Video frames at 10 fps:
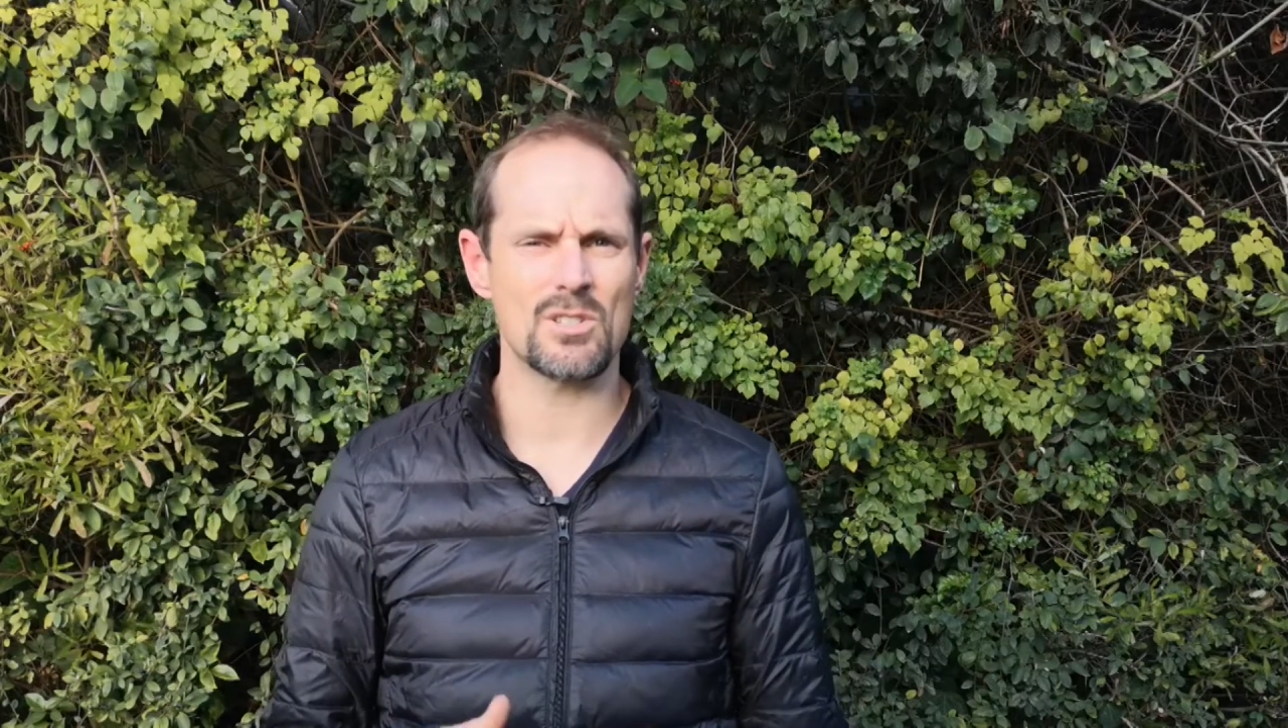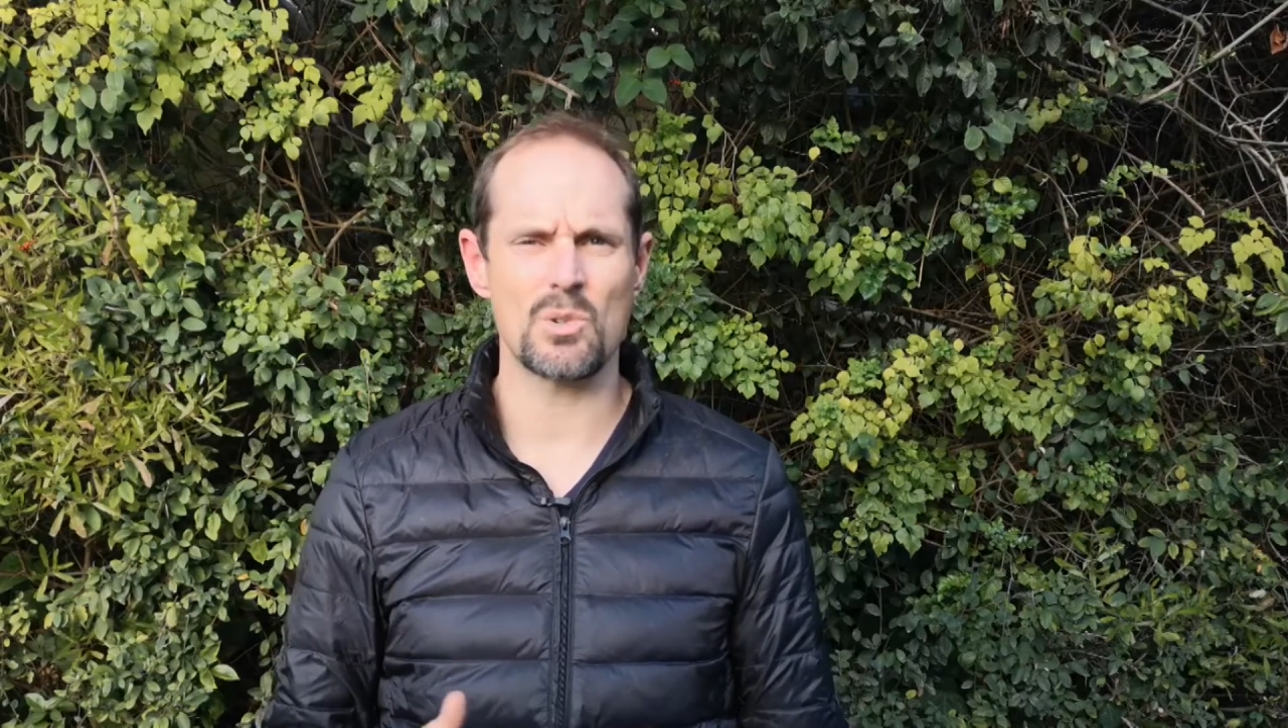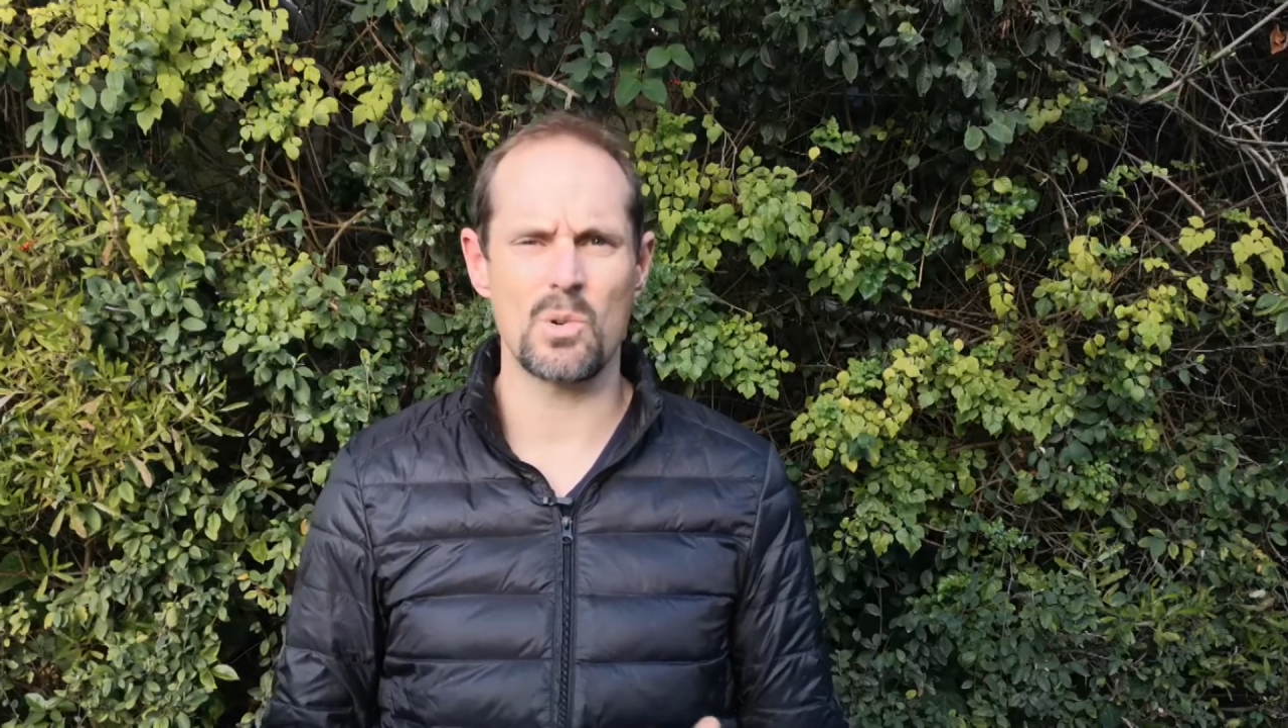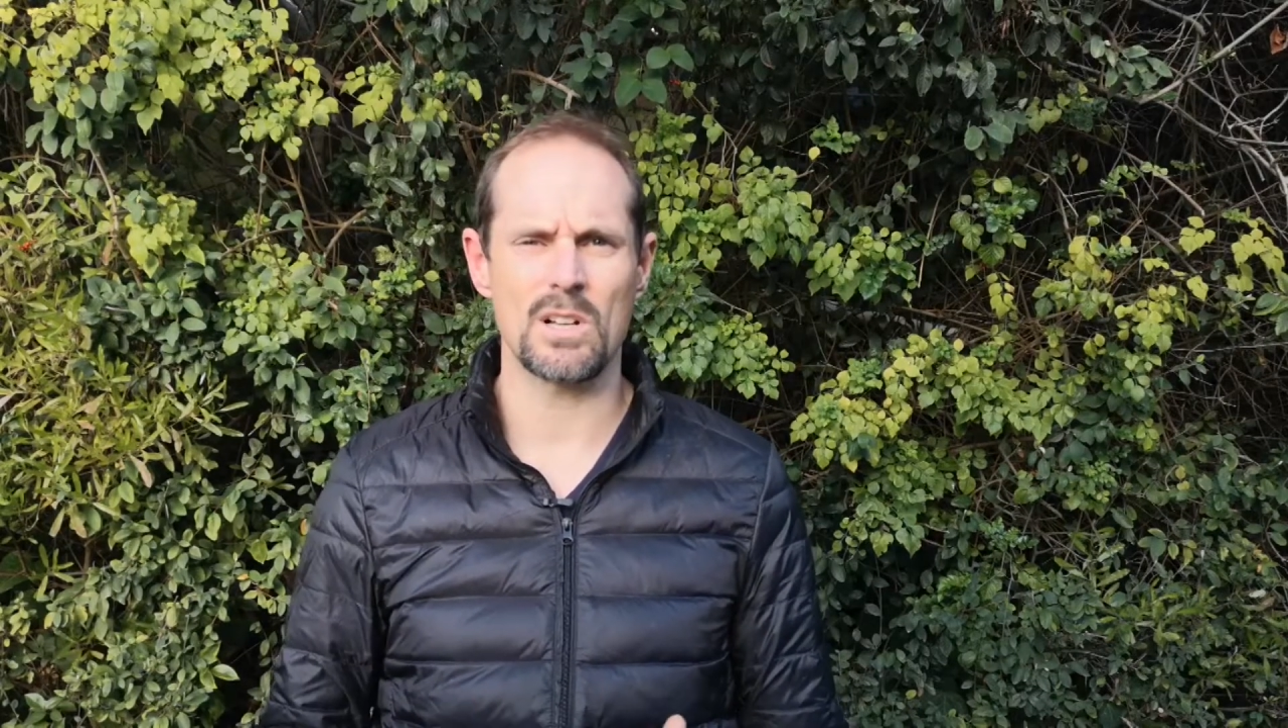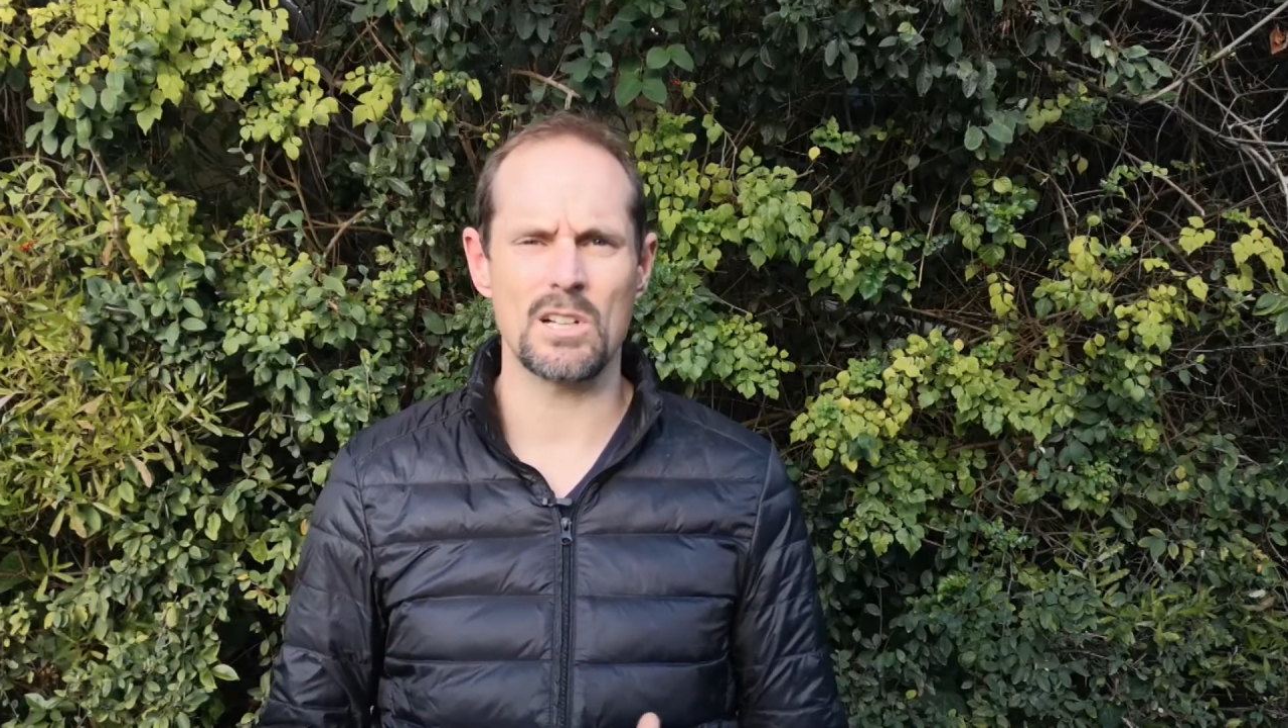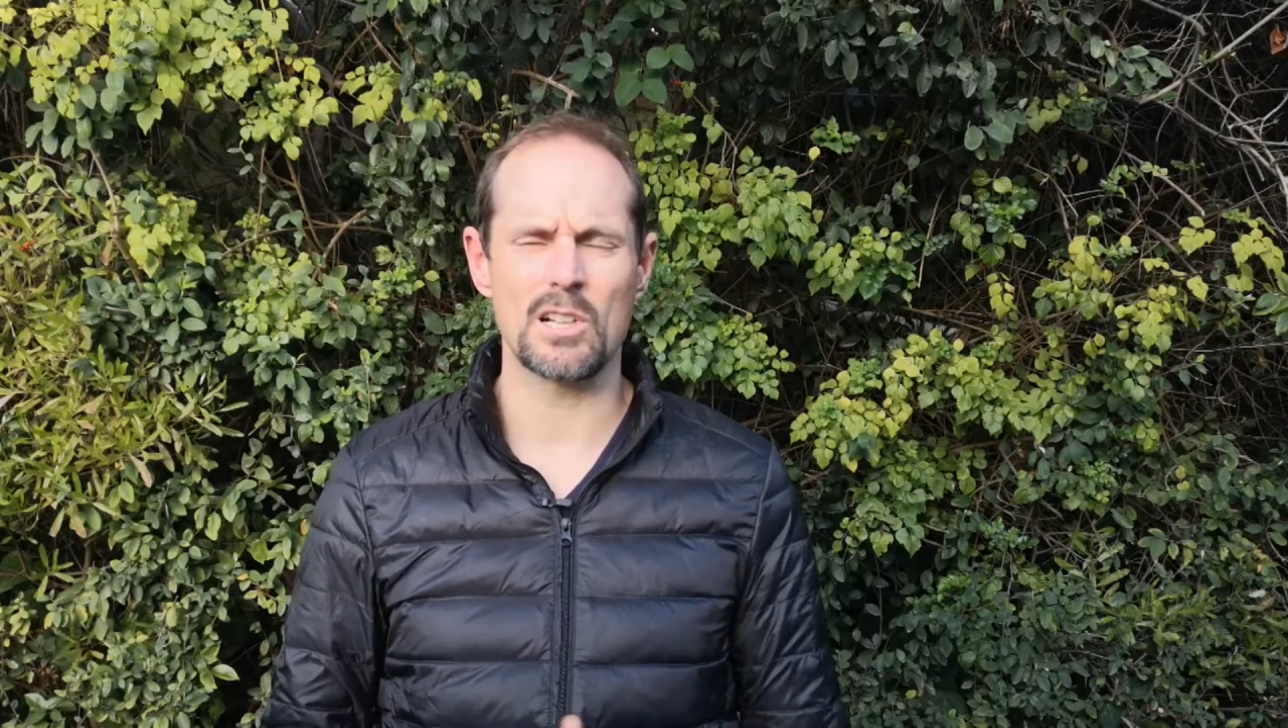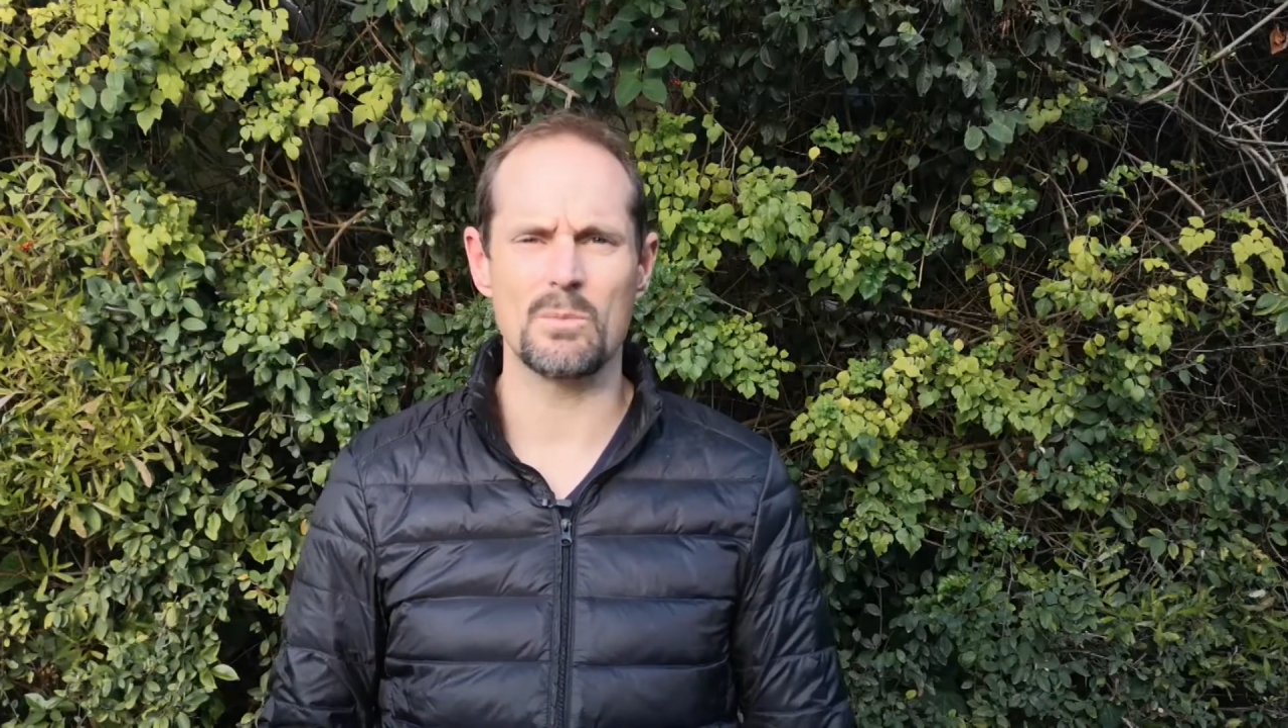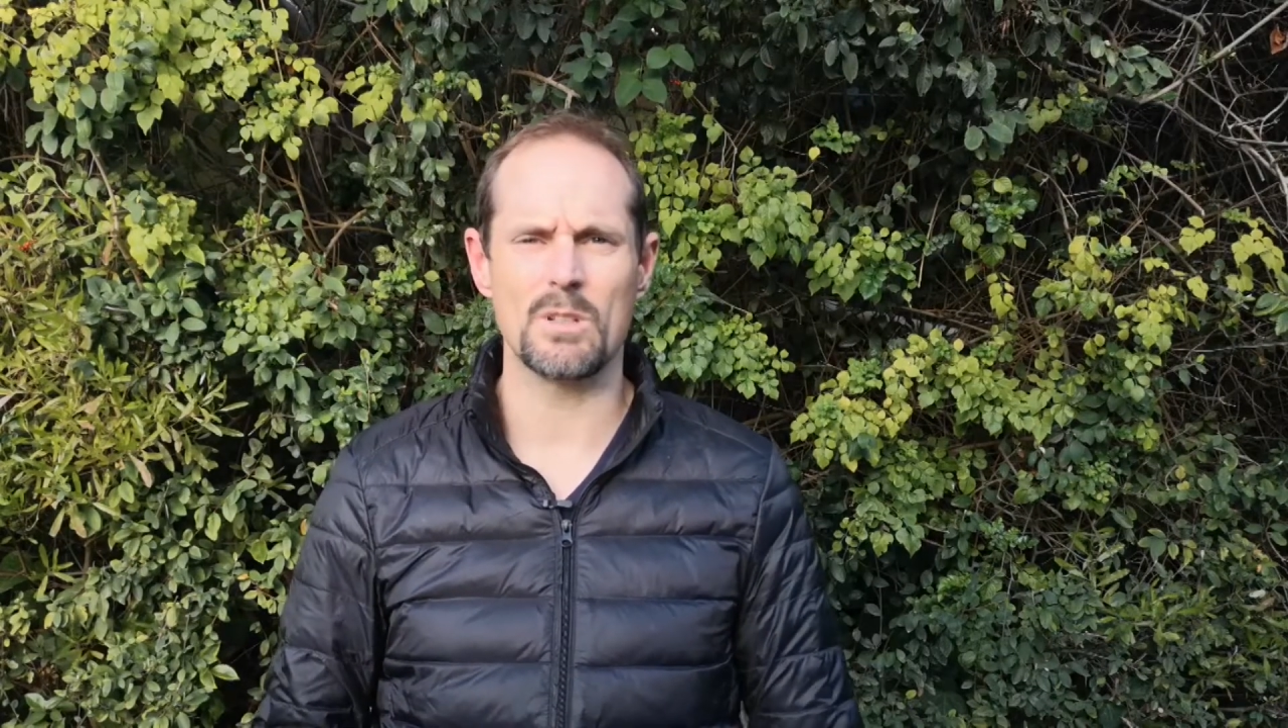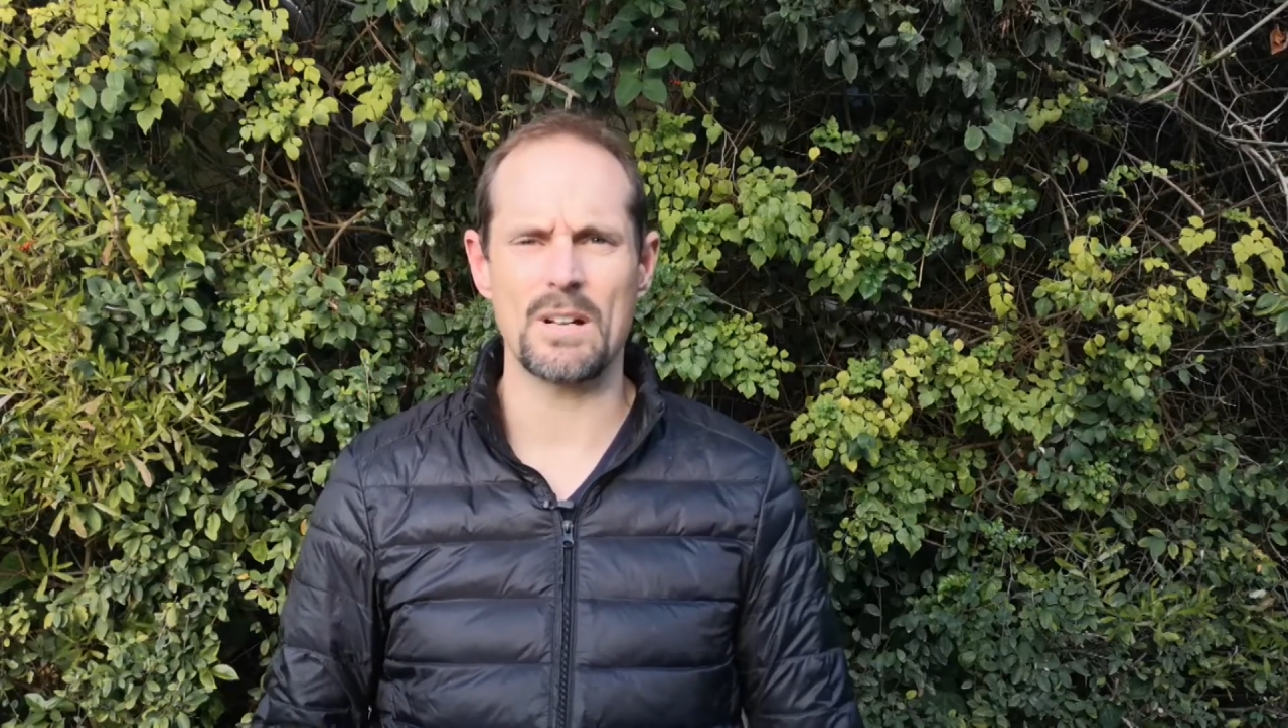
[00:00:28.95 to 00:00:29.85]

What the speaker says: and talk a little bit